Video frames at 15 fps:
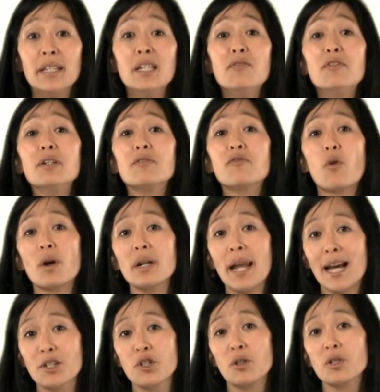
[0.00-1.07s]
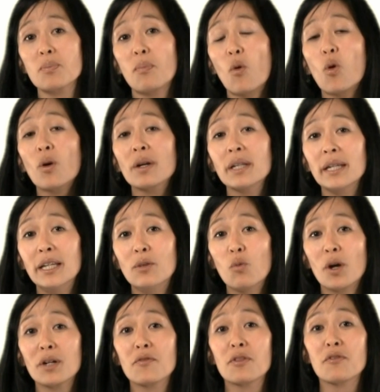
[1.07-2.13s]
even for nationals born in
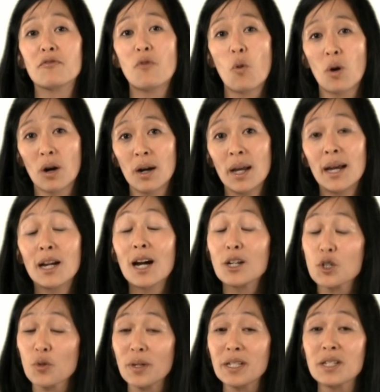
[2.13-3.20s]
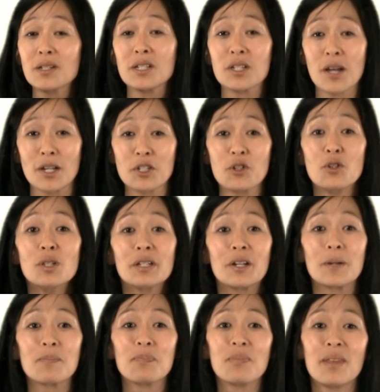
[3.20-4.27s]
one of the 4 countries discussed
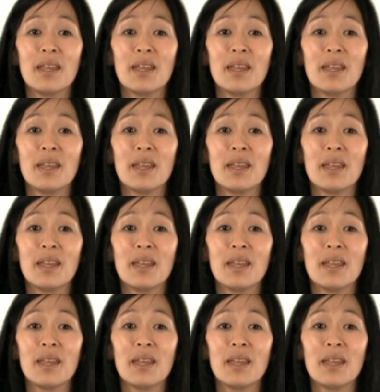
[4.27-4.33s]
earlier.